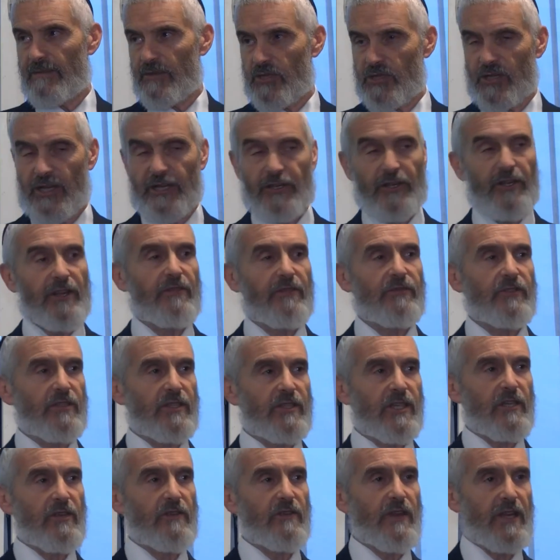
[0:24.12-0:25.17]
sure I don't have to
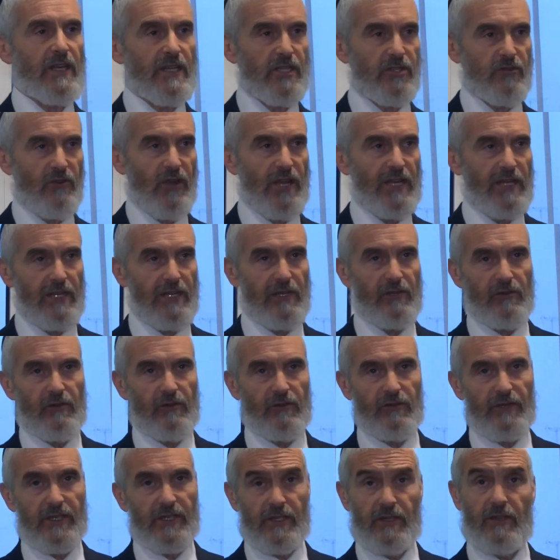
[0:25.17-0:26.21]
tell you that Israeli
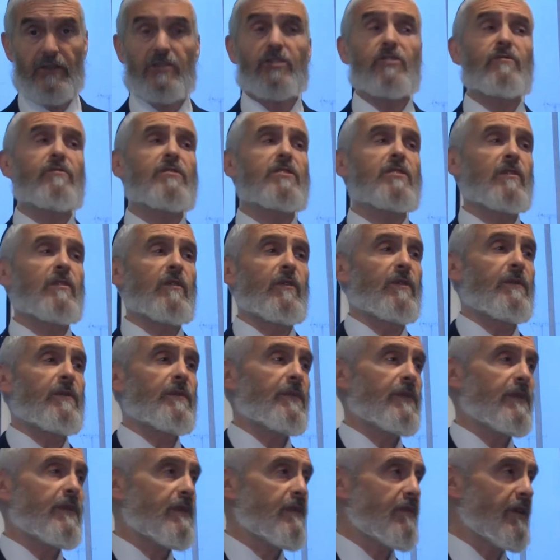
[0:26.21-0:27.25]
law is not Jewish law.
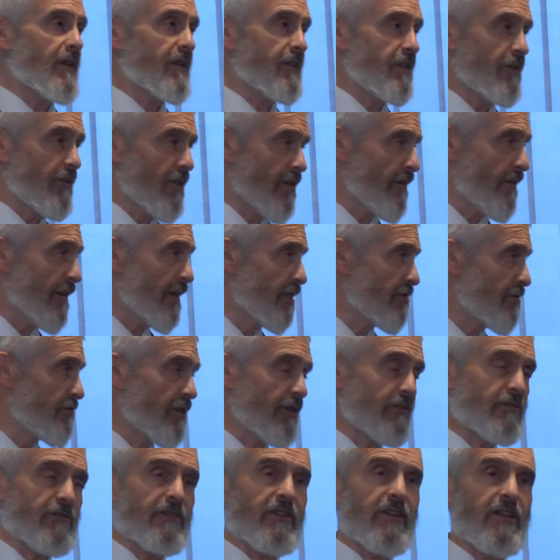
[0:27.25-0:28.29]
Right? You know that
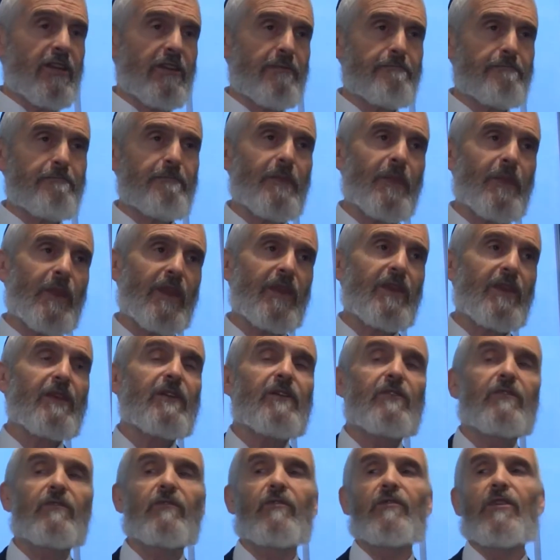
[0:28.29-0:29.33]
Israel today,
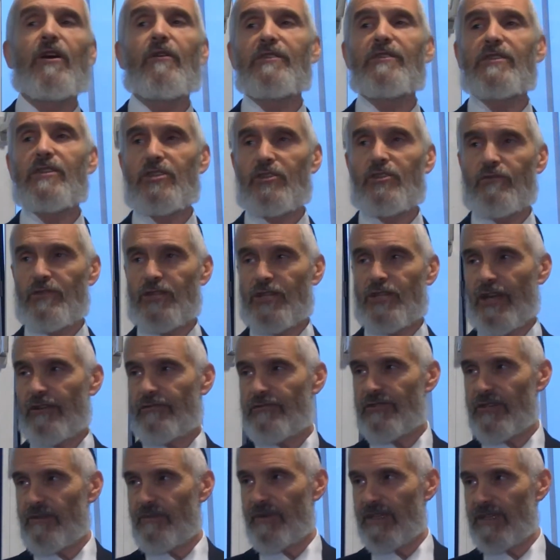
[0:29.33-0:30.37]
although it's a Jewish
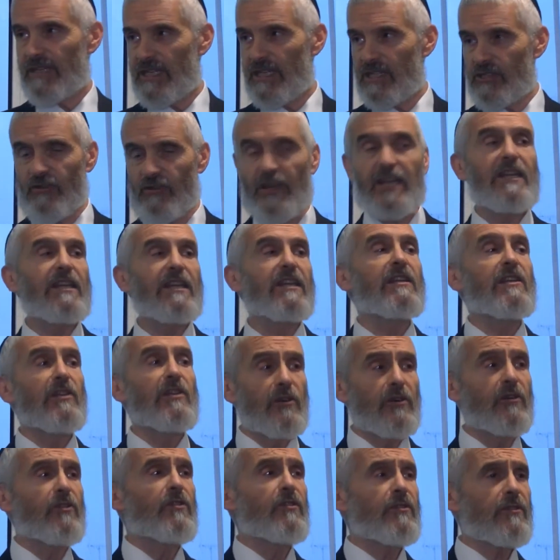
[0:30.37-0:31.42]
country, but Israeli
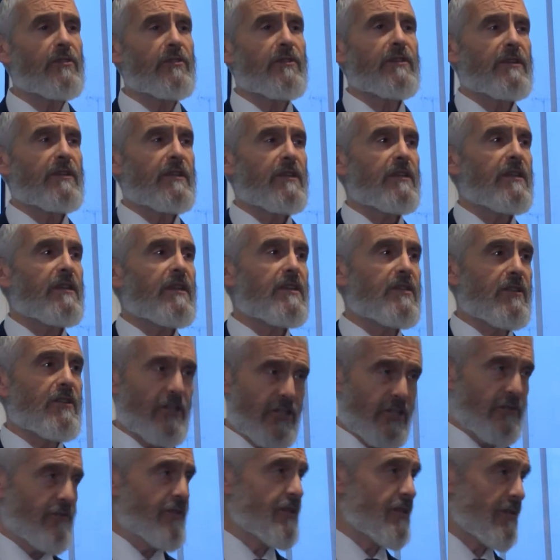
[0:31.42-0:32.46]
law is
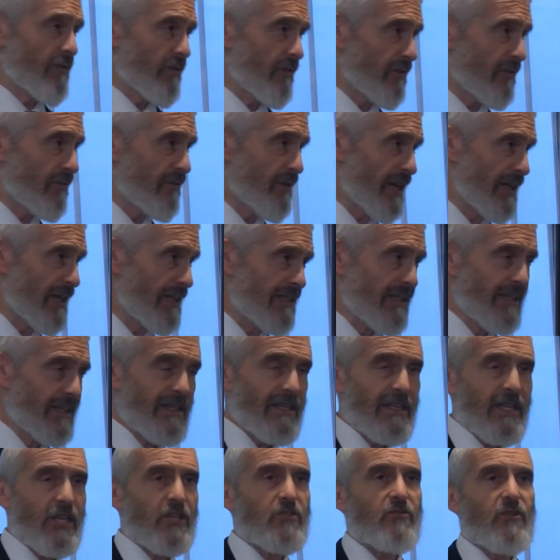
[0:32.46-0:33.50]
not Jewish law, right?
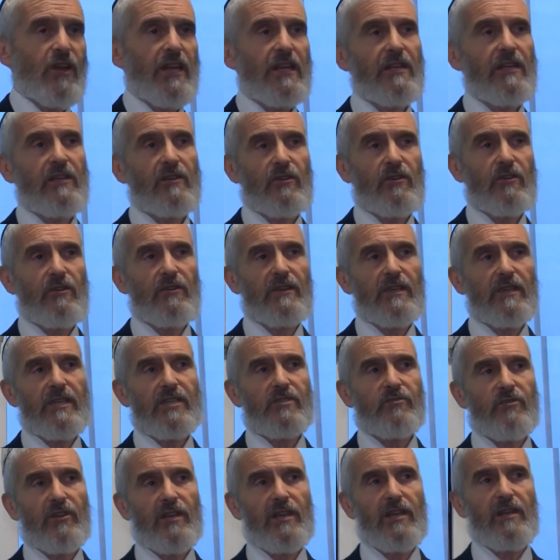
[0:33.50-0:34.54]
Israeli law,
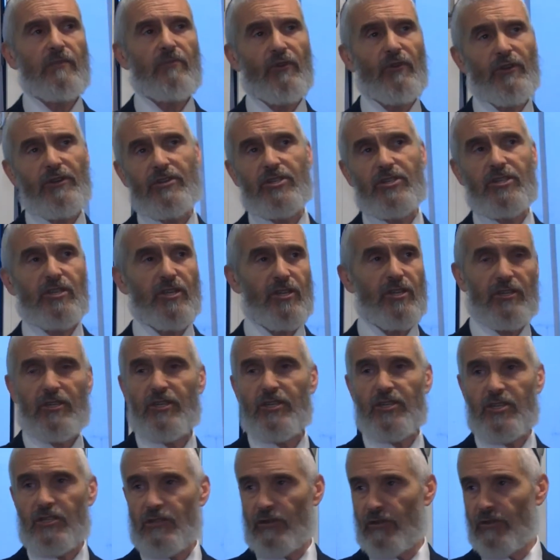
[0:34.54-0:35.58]
Israeli, British,
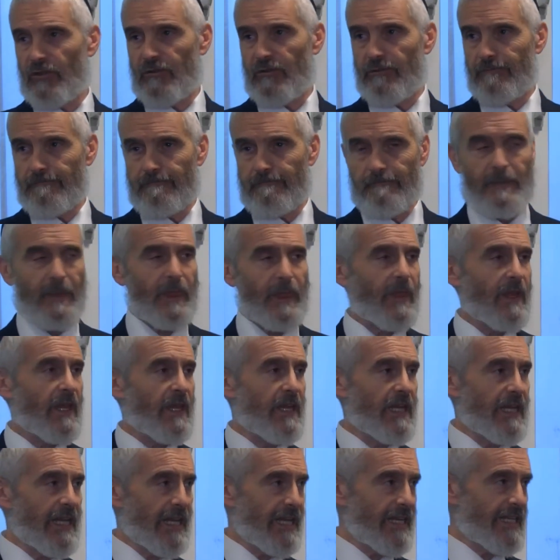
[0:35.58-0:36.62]
Turkish law,
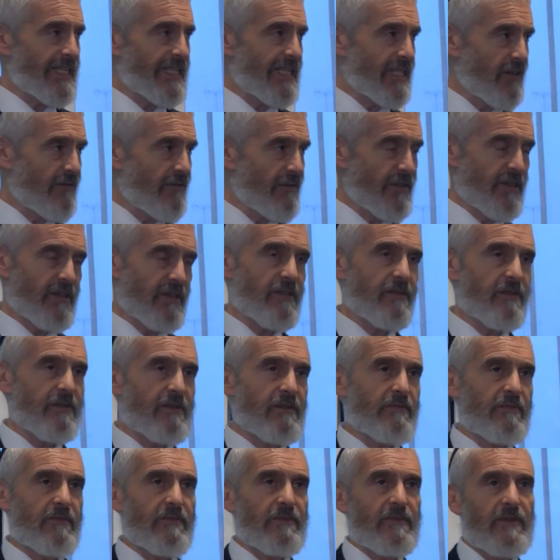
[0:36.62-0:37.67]
a legacy of the
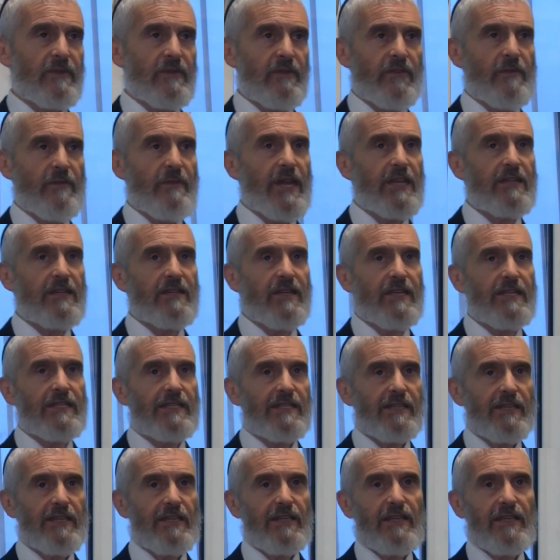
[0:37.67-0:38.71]

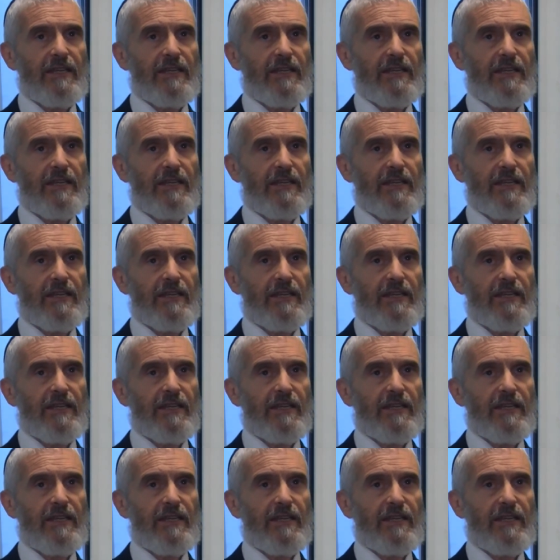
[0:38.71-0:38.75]
mandate,